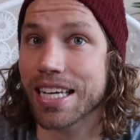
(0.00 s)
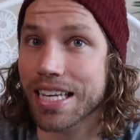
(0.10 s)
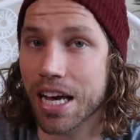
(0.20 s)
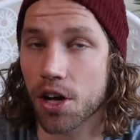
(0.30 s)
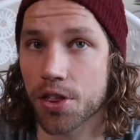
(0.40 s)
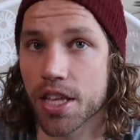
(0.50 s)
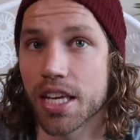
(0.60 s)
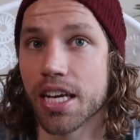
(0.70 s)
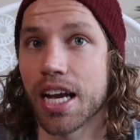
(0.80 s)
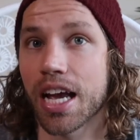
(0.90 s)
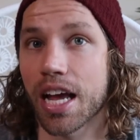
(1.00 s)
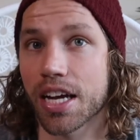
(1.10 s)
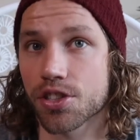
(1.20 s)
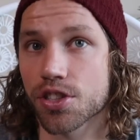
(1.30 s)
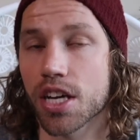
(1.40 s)
eat healthy and I
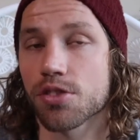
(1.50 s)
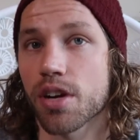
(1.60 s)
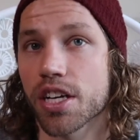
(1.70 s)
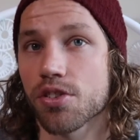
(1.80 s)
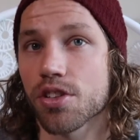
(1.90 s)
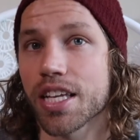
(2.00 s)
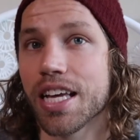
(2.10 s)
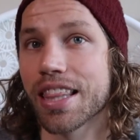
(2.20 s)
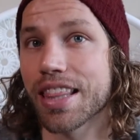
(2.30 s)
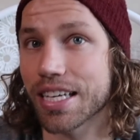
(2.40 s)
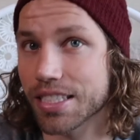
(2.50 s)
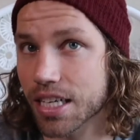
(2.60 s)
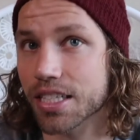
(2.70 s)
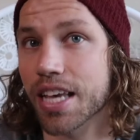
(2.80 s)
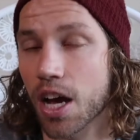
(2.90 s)
exercise regularly. That
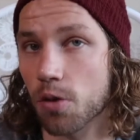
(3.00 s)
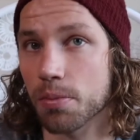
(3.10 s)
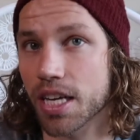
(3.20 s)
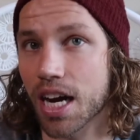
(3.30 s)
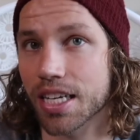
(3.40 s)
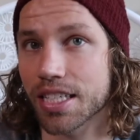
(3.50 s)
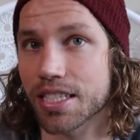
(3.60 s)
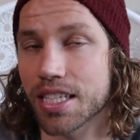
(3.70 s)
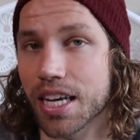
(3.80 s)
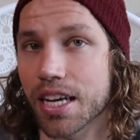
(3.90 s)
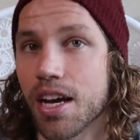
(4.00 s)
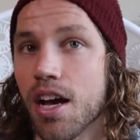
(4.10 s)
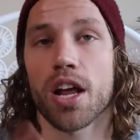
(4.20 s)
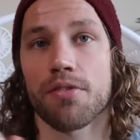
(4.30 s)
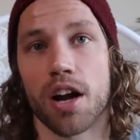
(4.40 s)
does help me not get sick.
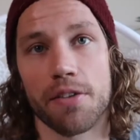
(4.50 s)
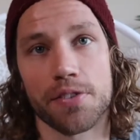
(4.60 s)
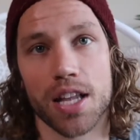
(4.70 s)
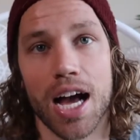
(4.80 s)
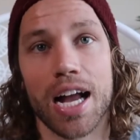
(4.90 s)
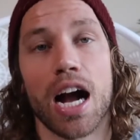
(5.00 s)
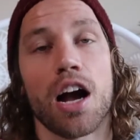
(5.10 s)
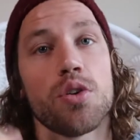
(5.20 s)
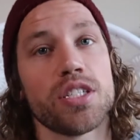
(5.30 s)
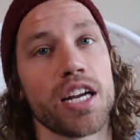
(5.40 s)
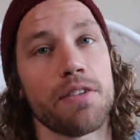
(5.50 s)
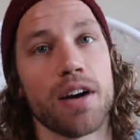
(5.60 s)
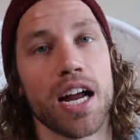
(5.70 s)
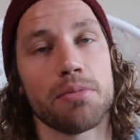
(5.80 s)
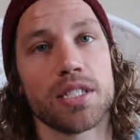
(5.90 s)
Whenever I fly, I always take a
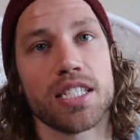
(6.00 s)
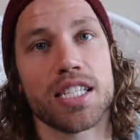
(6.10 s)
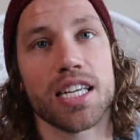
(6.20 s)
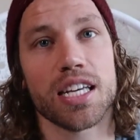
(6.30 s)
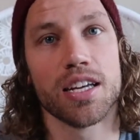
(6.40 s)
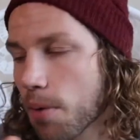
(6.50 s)
vitamin C,